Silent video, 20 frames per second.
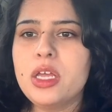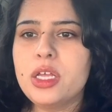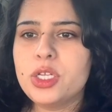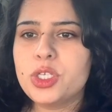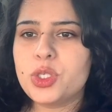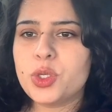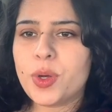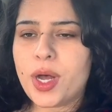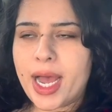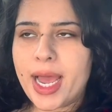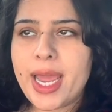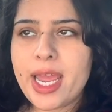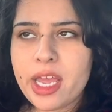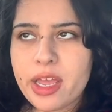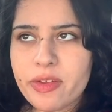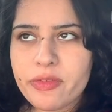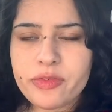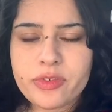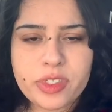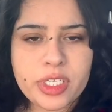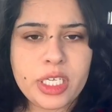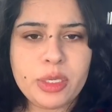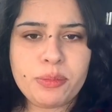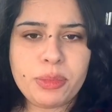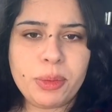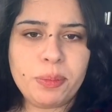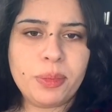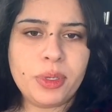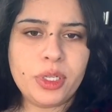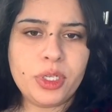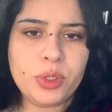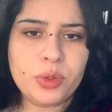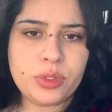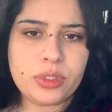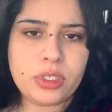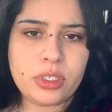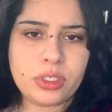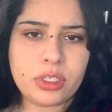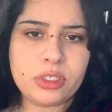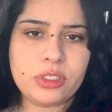So I have seen people
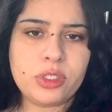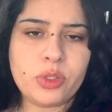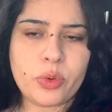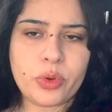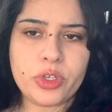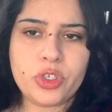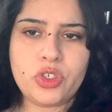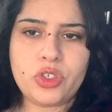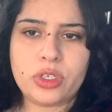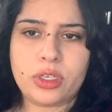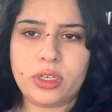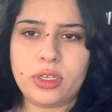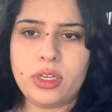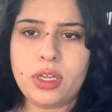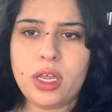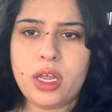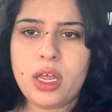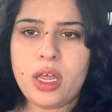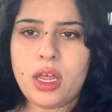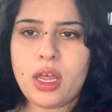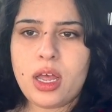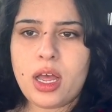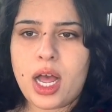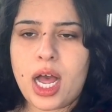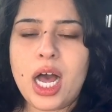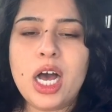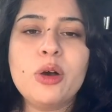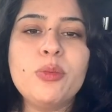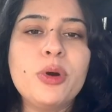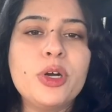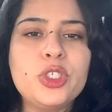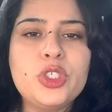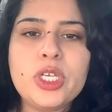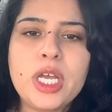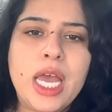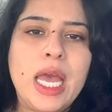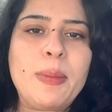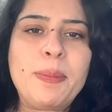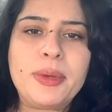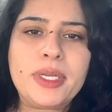using this question, how about your
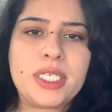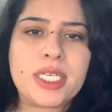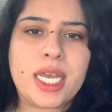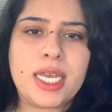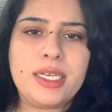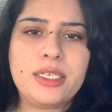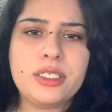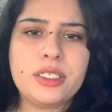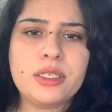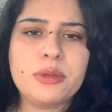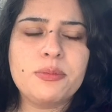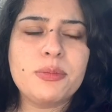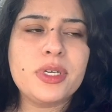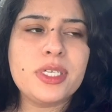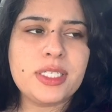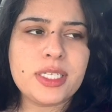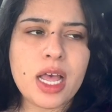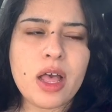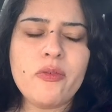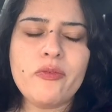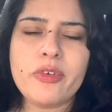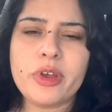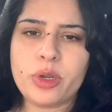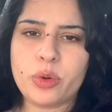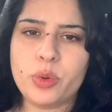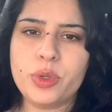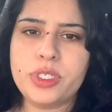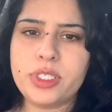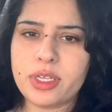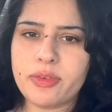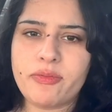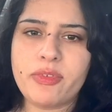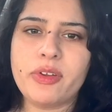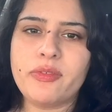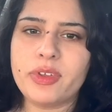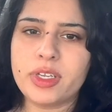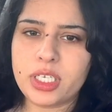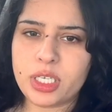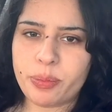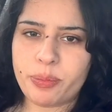appetite? But someone who is suffering
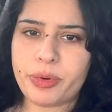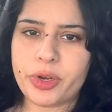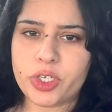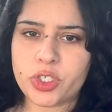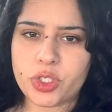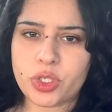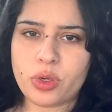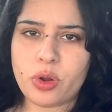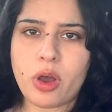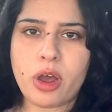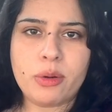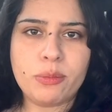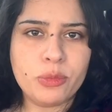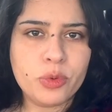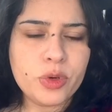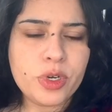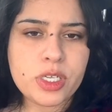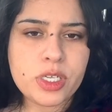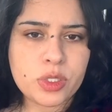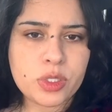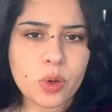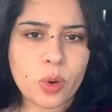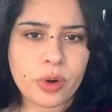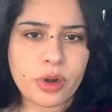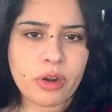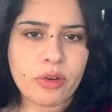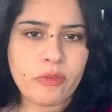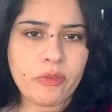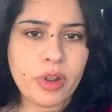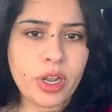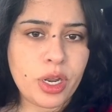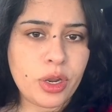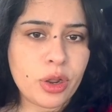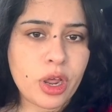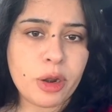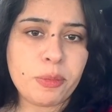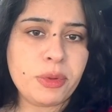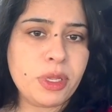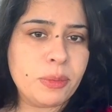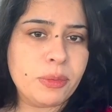with depression or mood disorder will
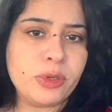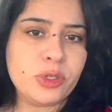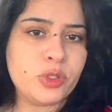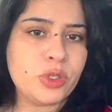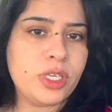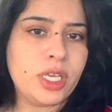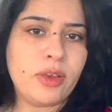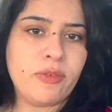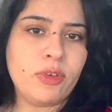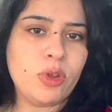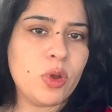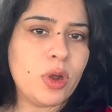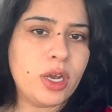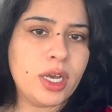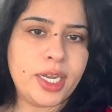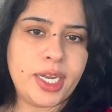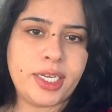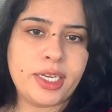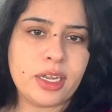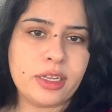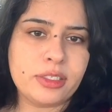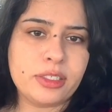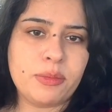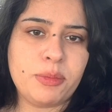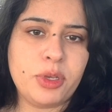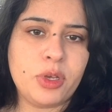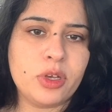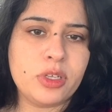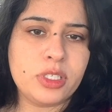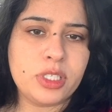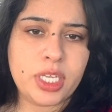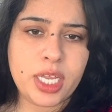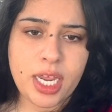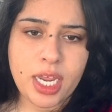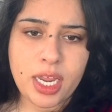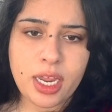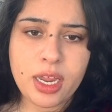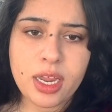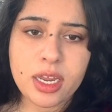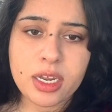not be able to give you a correct answer, because
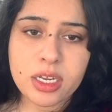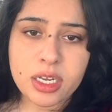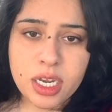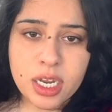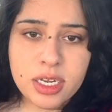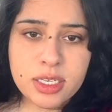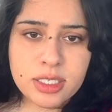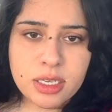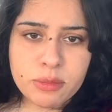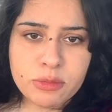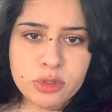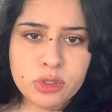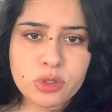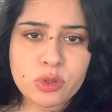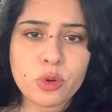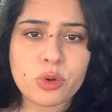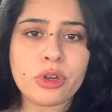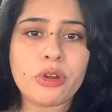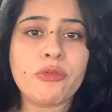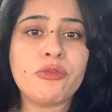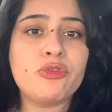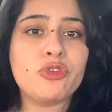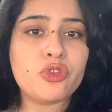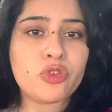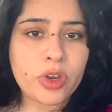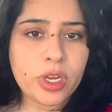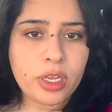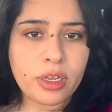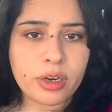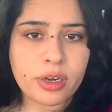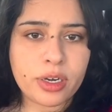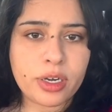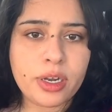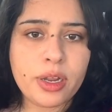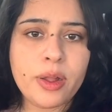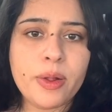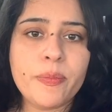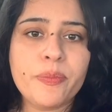they need some sort of trigger